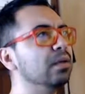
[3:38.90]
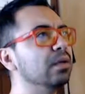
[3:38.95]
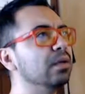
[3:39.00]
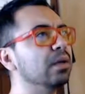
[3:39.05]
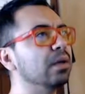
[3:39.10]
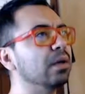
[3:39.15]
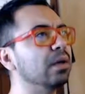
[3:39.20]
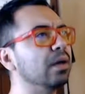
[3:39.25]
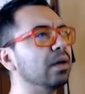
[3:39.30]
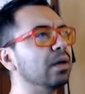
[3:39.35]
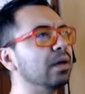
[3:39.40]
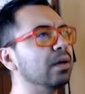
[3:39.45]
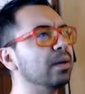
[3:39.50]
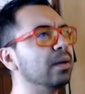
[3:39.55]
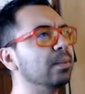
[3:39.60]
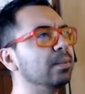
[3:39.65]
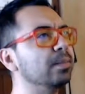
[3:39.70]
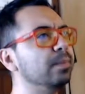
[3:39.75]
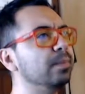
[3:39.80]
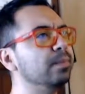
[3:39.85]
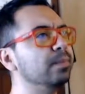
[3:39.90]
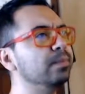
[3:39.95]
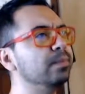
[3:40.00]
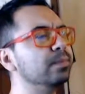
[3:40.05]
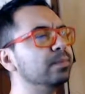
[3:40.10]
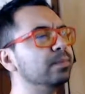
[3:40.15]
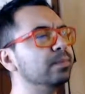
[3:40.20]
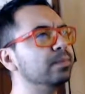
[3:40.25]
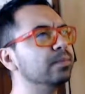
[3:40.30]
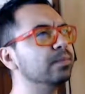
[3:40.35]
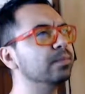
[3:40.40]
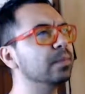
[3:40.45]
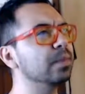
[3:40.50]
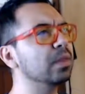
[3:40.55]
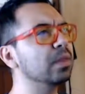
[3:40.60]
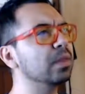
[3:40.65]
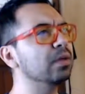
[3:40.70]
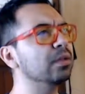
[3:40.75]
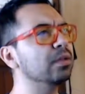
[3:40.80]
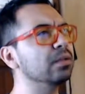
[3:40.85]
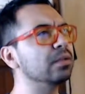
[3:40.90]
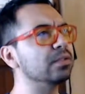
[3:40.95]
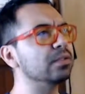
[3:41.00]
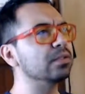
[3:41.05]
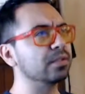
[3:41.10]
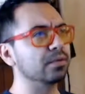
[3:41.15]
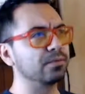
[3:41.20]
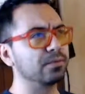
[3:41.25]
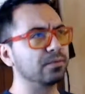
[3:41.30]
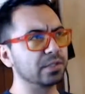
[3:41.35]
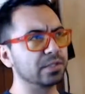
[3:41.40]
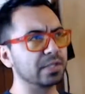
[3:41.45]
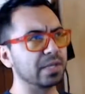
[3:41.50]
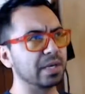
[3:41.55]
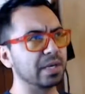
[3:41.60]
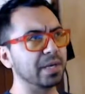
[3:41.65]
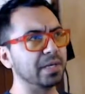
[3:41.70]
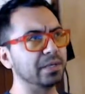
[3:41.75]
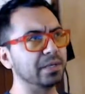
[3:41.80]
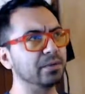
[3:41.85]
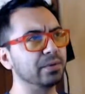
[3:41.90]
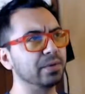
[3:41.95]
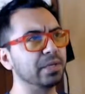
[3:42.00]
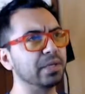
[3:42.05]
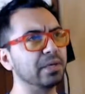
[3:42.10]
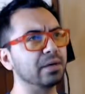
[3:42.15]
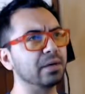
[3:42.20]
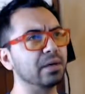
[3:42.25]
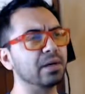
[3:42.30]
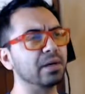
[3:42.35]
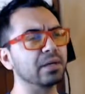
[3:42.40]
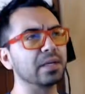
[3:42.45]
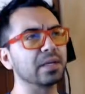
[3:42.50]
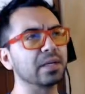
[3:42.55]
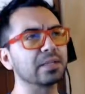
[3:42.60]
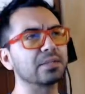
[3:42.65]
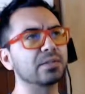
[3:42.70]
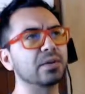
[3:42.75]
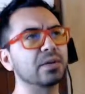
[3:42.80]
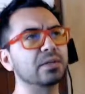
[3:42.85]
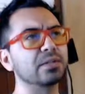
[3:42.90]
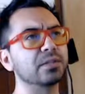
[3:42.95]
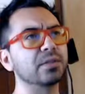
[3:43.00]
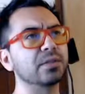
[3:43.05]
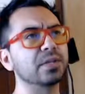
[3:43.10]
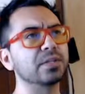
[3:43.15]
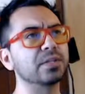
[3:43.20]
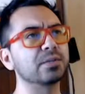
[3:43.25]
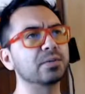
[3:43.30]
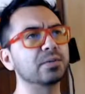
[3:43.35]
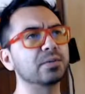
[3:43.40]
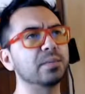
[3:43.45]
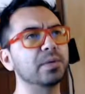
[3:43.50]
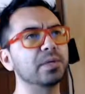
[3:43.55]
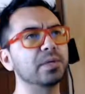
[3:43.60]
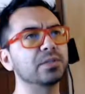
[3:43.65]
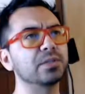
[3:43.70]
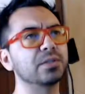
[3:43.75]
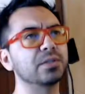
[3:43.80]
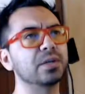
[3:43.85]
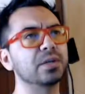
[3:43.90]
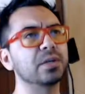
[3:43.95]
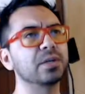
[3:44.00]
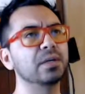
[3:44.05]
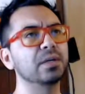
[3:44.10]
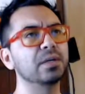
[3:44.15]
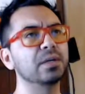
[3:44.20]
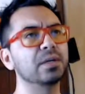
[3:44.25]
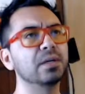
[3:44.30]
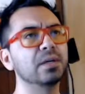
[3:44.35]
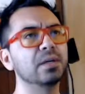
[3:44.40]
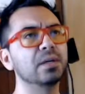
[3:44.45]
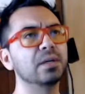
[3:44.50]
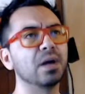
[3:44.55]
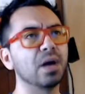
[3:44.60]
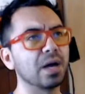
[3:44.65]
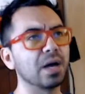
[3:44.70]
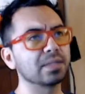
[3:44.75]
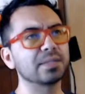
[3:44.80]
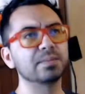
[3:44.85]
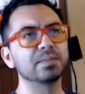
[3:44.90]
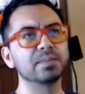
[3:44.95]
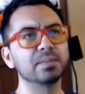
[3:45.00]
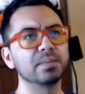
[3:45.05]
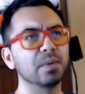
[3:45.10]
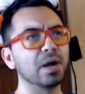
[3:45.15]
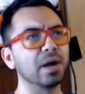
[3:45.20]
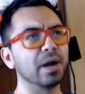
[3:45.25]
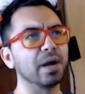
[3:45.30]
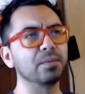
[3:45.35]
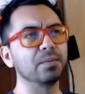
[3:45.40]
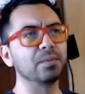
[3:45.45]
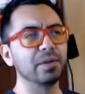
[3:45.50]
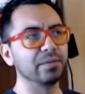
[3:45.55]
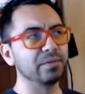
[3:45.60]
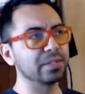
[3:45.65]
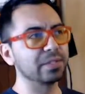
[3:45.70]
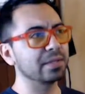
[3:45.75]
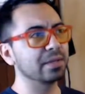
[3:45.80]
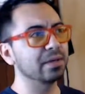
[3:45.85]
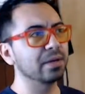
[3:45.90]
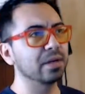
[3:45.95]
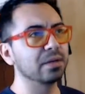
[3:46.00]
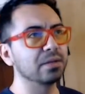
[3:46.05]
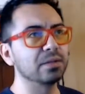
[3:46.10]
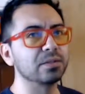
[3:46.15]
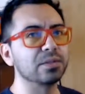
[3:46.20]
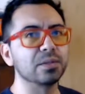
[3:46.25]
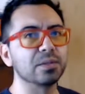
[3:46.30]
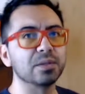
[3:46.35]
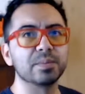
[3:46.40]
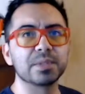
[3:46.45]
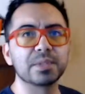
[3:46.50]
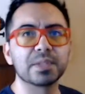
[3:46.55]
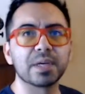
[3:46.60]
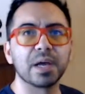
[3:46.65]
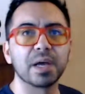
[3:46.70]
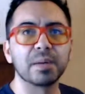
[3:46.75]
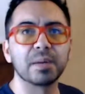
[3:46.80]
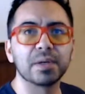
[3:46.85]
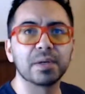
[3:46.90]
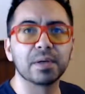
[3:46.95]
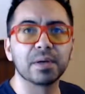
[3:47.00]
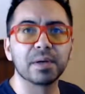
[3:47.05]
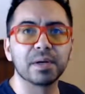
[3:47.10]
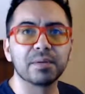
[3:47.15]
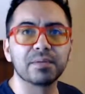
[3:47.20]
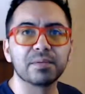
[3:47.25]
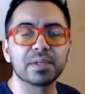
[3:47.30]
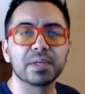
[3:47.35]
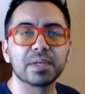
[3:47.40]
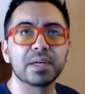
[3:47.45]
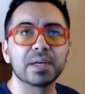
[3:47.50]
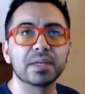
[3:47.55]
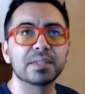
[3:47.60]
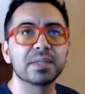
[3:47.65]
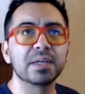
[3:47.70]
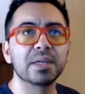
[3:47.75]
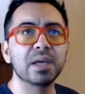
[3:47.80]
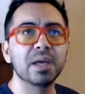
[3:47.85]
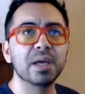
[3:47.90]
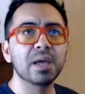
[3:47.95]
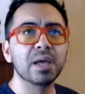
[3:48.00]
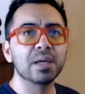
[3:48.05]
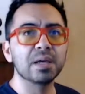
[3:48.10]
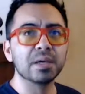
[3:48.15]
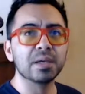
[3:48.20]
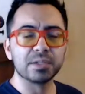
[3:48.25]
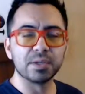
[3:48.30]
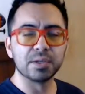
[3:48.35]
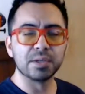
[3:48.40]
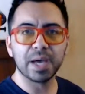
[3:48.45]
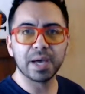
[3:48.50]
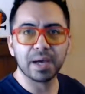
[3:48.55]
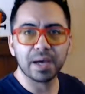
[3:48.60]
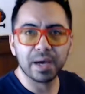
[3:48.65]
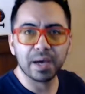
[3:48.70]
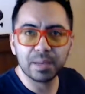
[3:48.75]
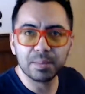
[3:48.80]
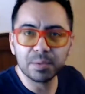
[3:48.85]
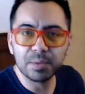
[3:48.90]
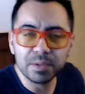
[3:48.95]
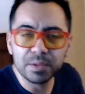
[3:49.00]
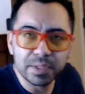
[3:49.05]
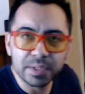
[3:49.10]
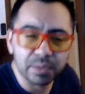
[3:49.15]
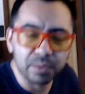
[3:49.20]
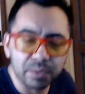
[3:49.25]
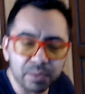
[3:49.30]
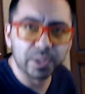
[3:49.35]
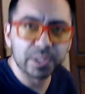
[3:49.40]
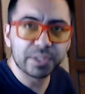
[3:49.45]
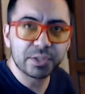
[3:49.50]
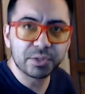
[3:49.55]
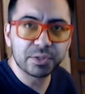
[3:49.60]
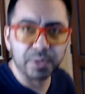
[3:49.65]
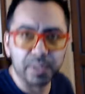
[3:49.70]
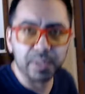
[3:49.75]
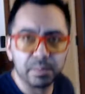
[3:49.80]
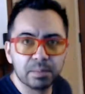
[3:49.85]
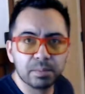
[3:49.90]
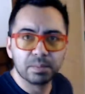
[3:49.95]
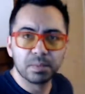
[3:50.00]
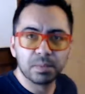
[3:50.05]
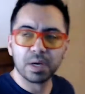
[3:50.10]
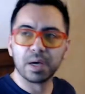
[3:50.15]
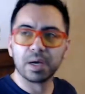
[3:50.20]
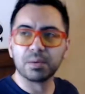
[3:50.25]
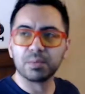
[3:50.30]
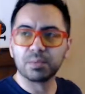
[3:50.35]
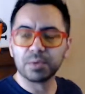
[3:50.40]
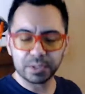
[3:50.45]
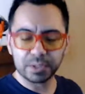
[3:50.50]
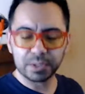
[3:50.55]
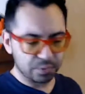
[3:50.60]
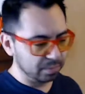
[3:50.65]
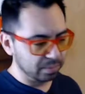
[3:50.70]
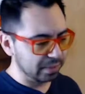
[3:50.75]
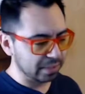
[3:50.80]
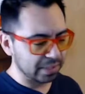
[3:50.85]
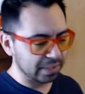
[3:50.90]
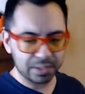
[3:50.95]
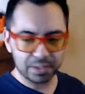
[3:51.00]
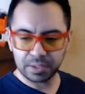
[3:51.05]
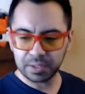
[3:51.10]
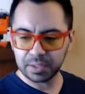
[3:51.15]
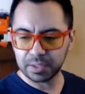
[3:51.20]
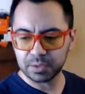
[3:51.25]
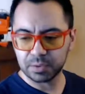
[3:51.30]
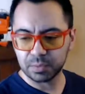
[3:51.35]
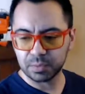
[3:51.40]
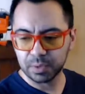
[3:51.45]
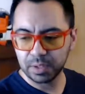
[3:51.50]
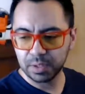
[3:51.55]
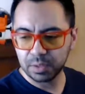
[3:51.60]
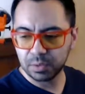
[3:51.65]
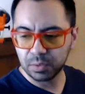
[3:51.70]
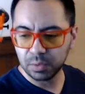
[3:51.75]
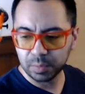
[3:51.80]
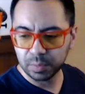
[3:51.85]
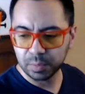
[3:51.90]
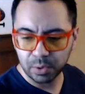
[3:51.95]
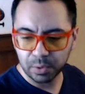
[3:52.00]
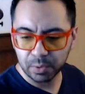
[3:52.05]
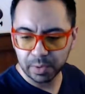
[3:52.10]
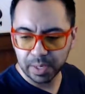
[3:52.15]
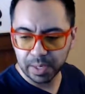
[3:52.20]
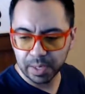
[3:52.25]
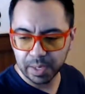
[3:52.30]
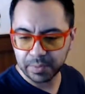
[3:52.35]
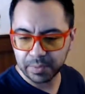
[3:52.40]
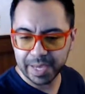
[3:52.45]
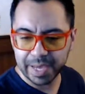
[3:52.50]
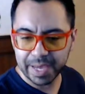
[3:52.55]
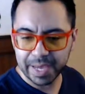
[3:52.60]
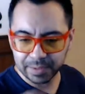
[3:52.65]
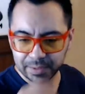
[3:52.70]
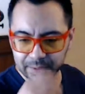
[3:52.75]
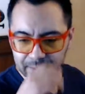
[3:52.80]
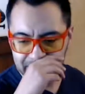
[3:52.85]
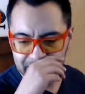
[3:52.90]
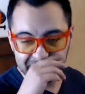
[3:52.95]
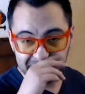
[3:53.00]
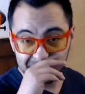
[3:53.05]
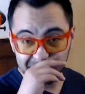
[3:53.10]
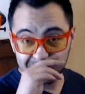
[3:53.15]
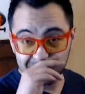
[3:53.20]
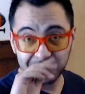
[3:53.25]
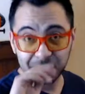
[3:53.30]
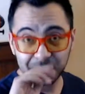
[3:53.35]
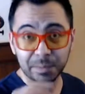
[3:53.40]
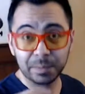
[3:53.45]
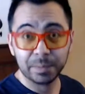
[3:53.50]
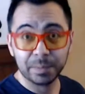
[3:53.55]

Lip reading: This is the first time I do it here on Kickstarter, so I just want to make sure. Awesome. All right, well, if it's good on YouTube, it's got to be good on everything else. So yeah, I'm using Restream. Restream is actually this really cool program that lets you